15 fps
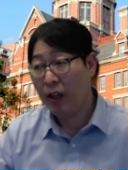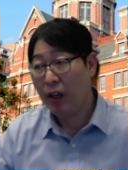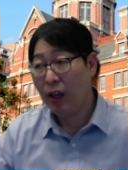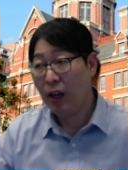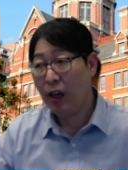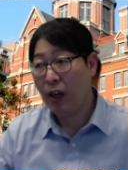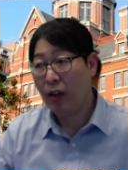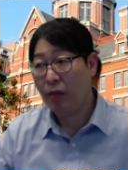
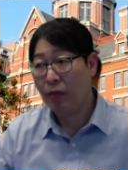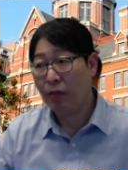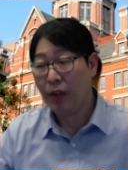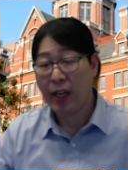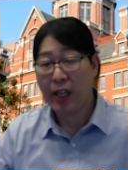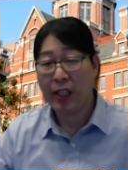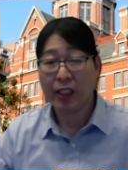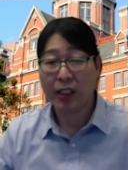Um,
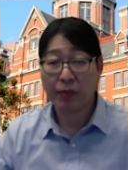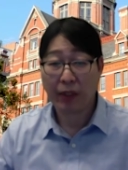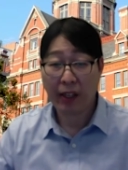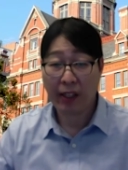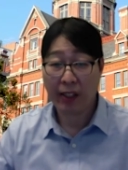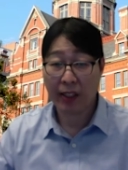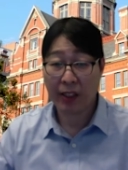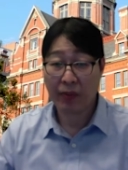I, I,
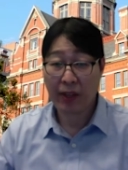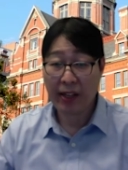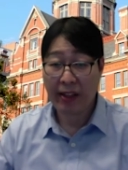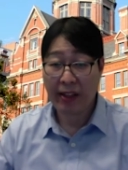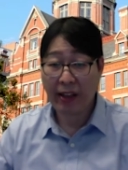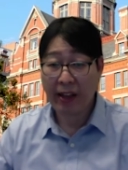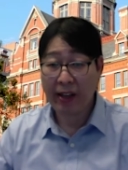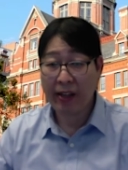
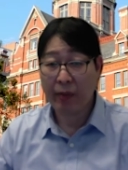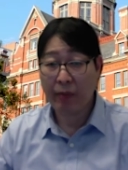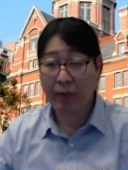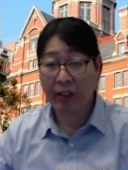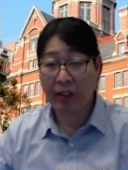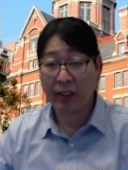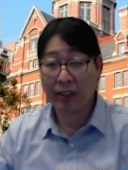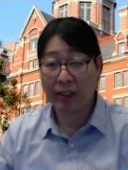expect that
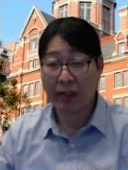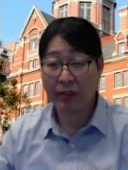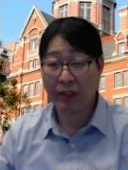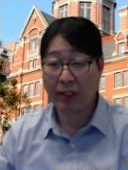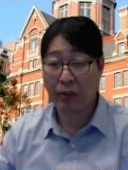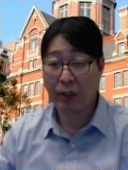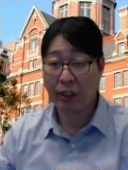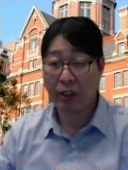Maryland Stem
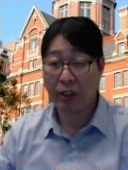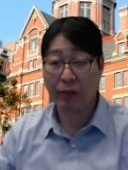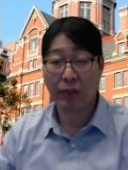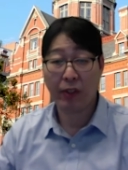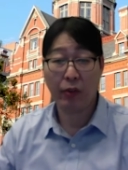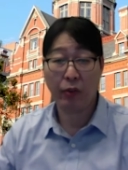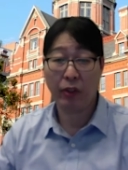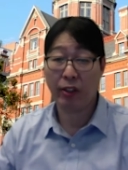Cell Research
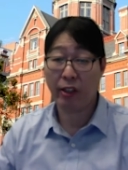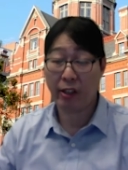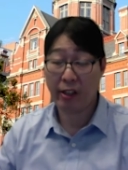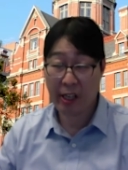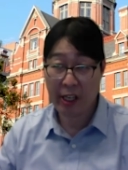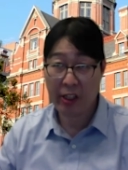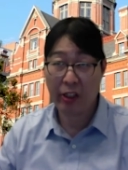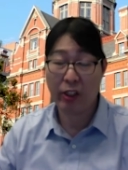Fund will
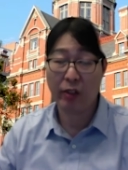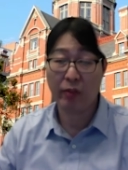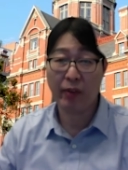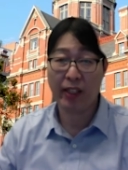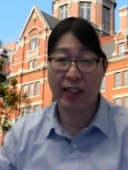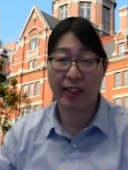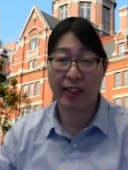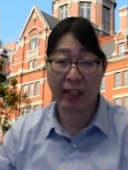continue to
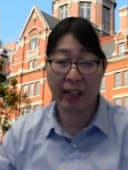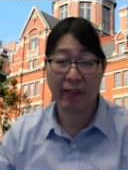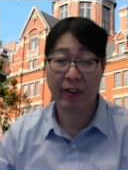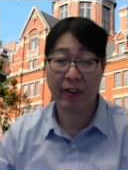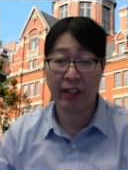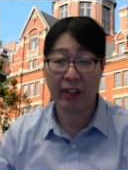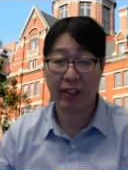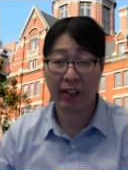make
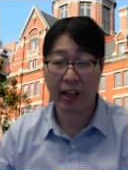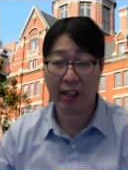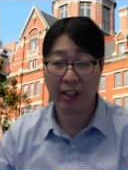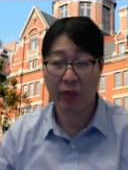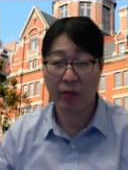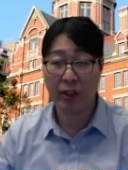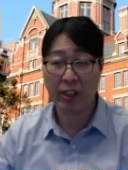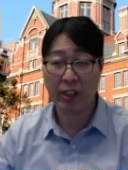significant
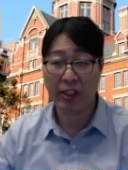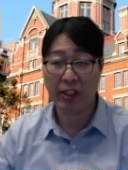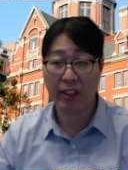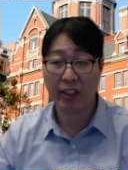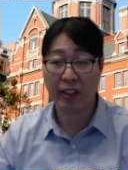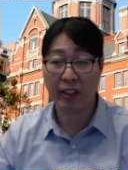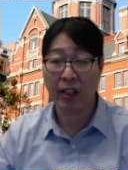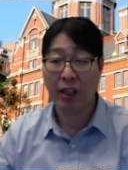
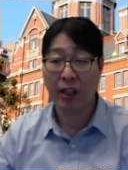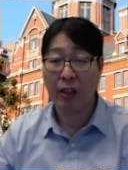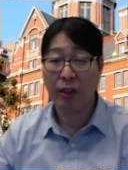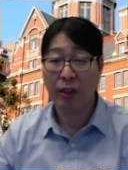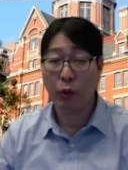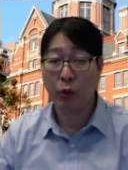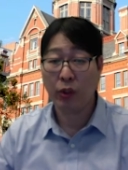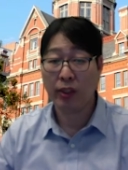contributions
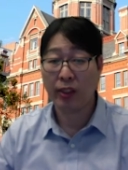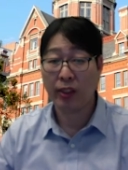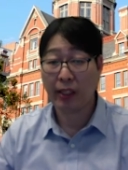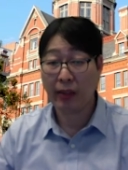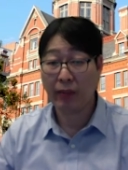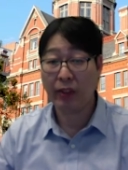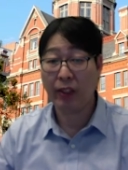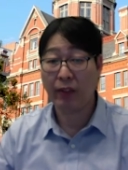towards
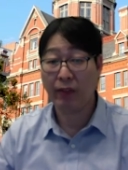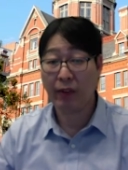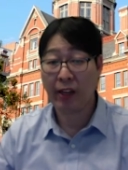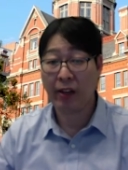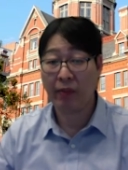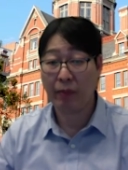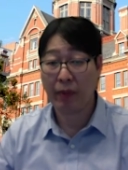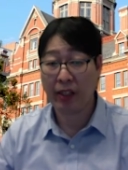stem cell
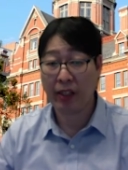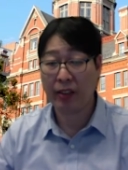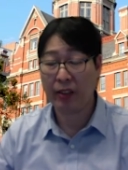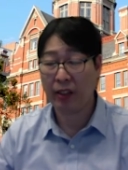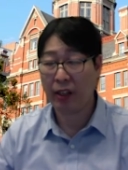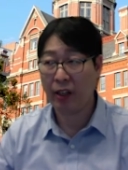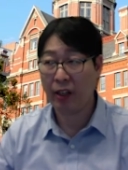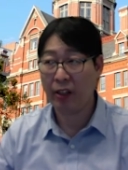based
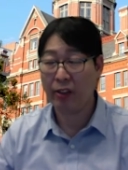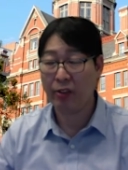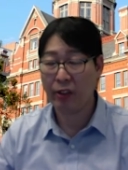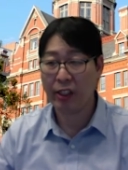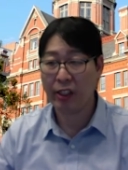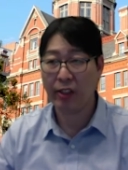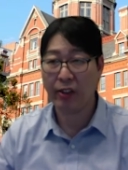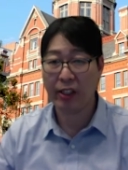heart
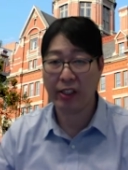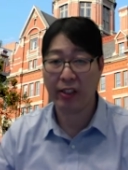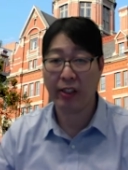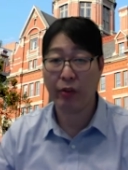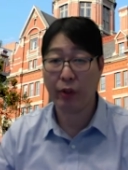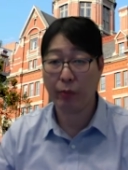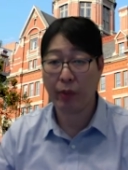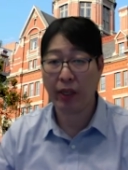regeneration
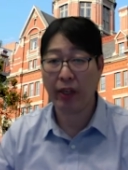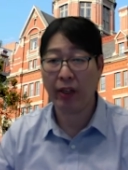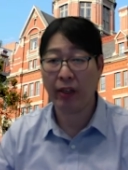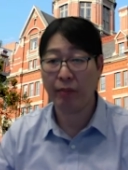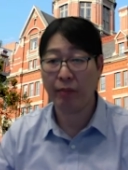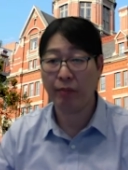and repair.